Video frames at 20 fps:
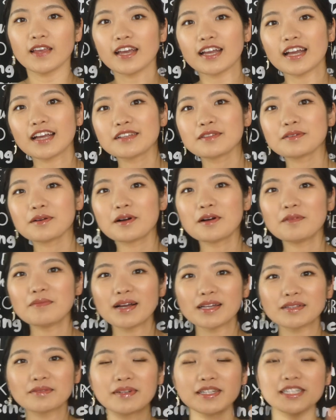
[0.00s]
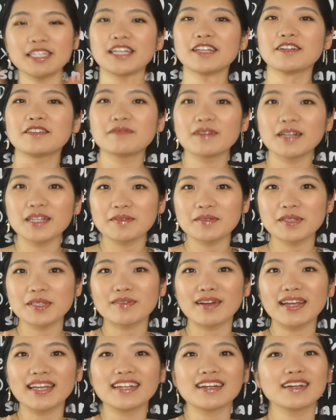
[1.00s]
Hi guys, welcome back to my channel. My name is
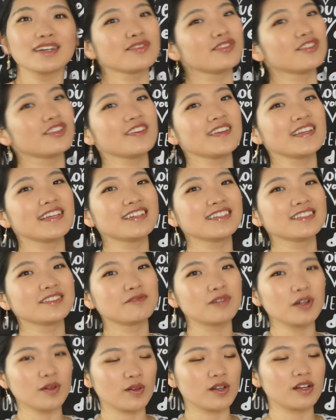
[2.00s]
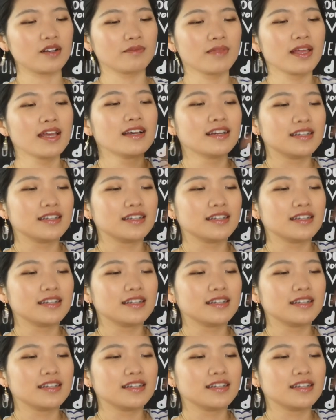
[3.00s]
Rena. If you're new here, then welcome.